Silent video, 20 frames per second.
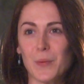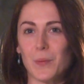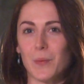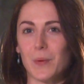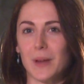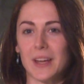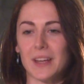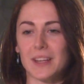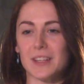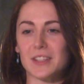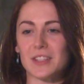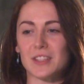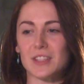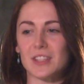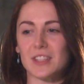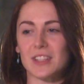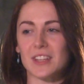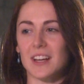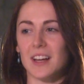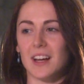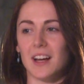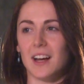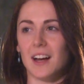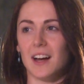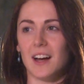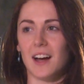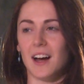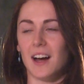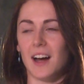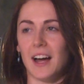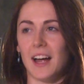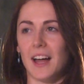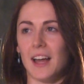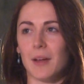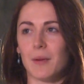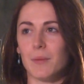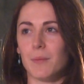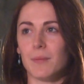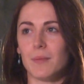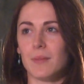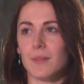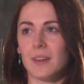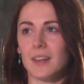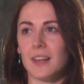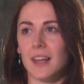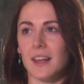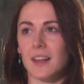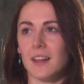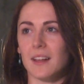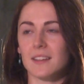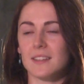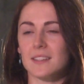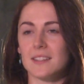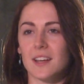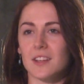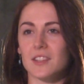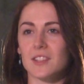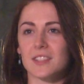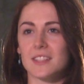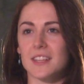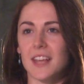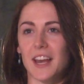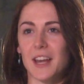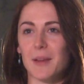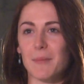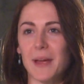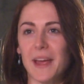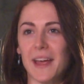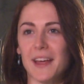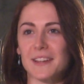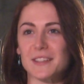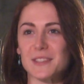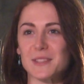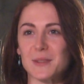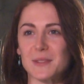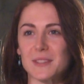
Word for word: which I am such a scaredy pants, so